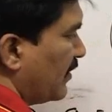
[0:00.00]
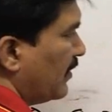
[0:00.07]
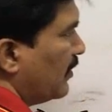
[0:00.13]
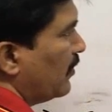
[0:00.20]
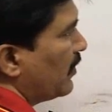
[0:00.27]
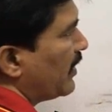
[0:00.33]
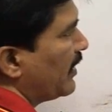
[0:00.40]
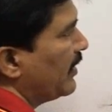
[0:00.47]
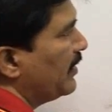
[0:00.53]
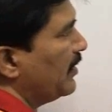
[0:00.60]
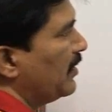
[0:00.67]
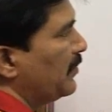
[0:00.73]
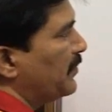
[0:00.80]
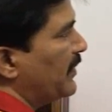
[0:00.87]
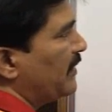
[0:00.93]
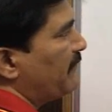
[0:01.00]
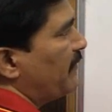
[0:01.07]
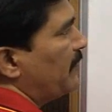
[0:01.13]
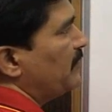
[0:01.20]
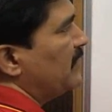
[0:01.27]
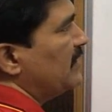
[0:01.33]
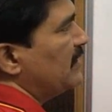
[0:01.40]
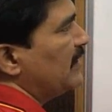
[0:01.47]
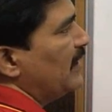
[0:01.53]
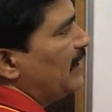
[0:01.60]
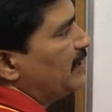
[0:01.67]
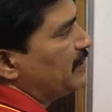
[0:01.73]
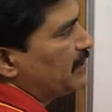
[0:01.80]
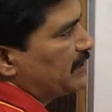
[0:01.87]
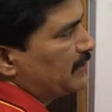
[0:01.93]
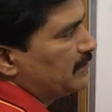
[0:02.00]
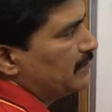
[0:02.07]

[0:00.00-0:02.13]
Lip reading: Okay. But from this relation